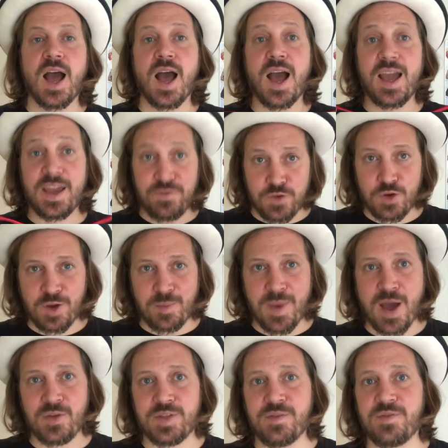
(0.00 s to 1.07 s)
If you can
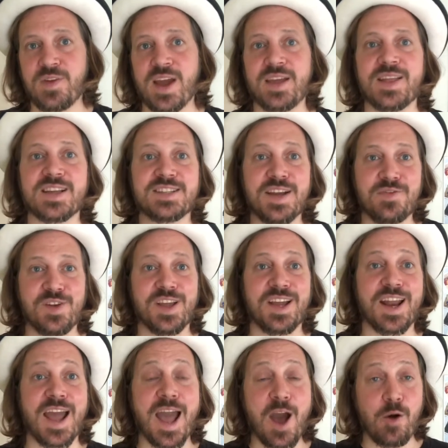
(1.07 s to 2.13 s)
mouth inflate, that's definitely
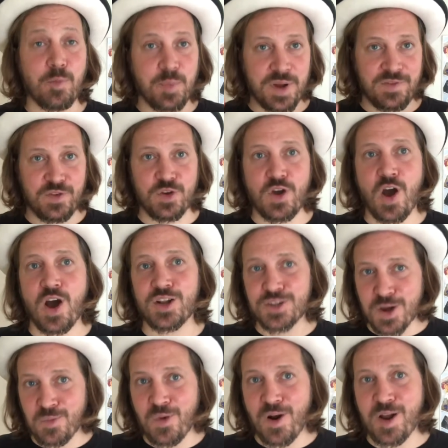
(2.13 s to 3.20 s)
going to help. But if you can't,
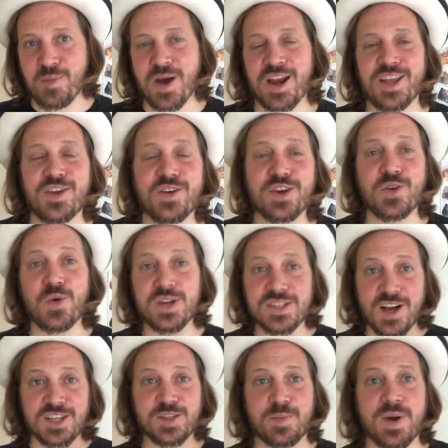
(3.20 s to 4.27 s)
don't worry about it. You can always
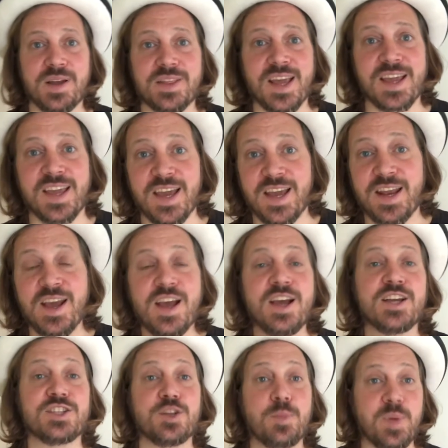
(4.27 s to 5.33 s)
ask the birthday kid
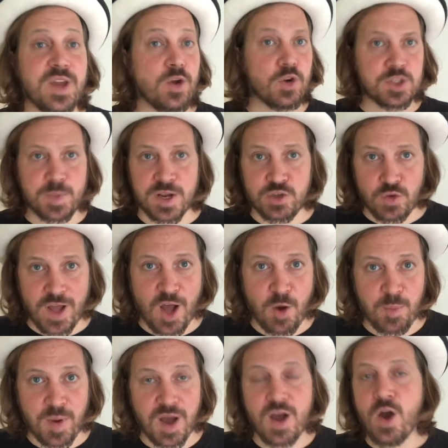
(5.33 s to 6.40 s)
to be your special
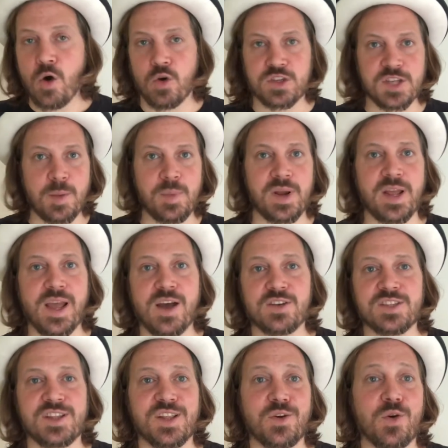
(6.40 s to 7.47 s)
helper or somebody
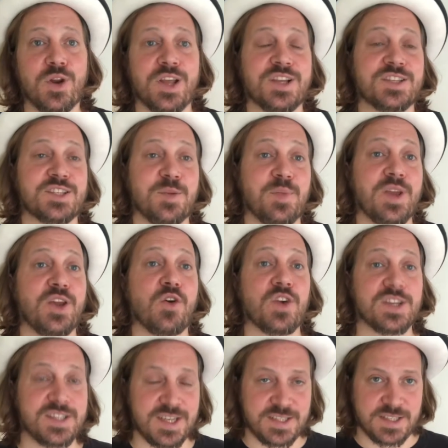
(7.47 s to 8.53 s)
else in the audience to be your
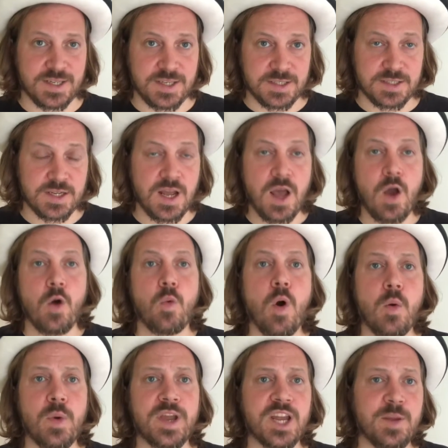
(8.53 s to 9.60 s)
assistant.
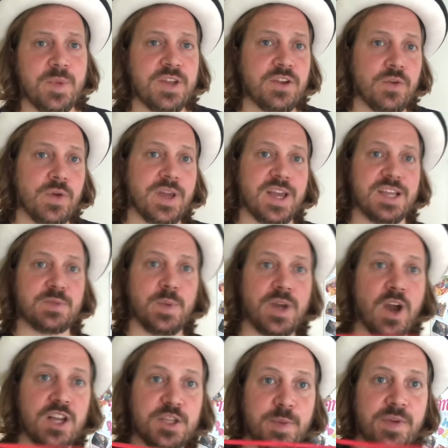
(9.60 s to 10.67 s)
What we're going to be doing is we're
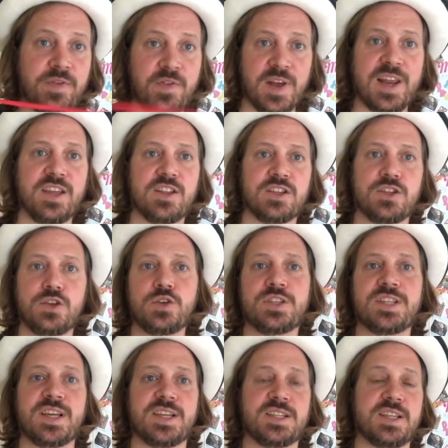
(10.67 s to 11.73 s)
going to be filling the
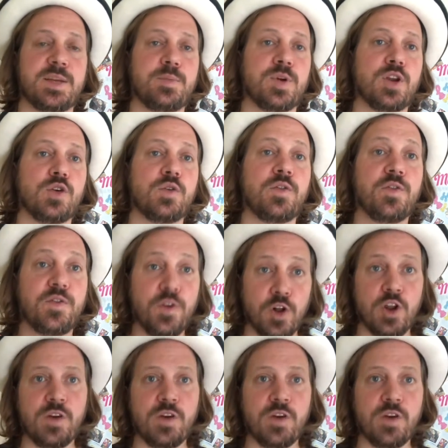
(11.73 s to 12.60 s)
260 balloon full